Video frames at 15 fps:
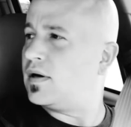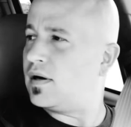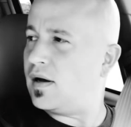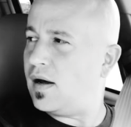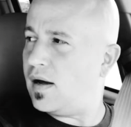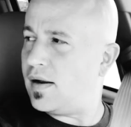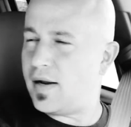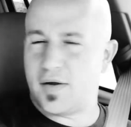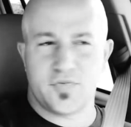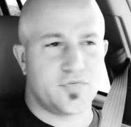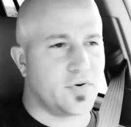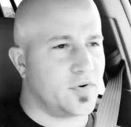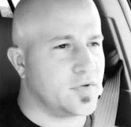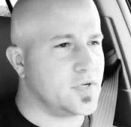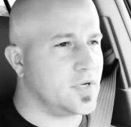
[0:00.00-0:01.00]
And I've
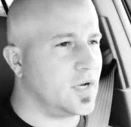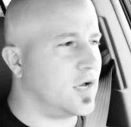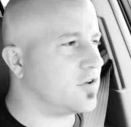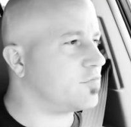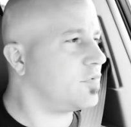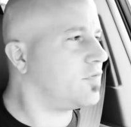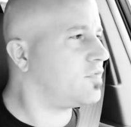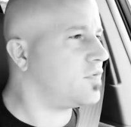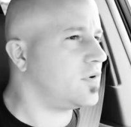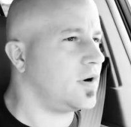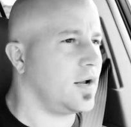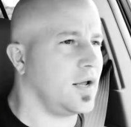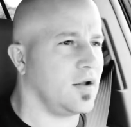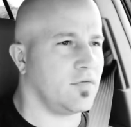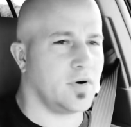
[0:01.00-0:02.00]
told you guys before,
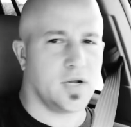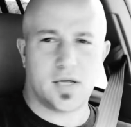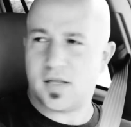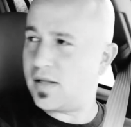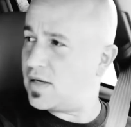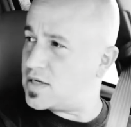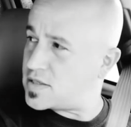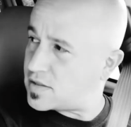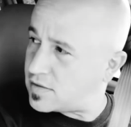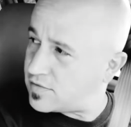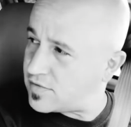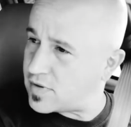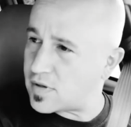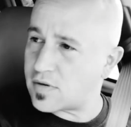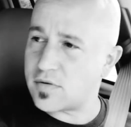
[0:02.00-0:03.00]
I hate
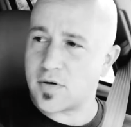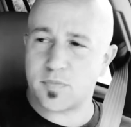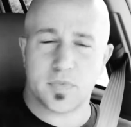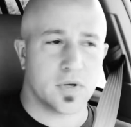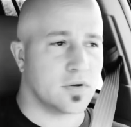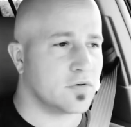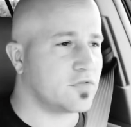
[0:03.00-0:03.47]
regulations in the crypto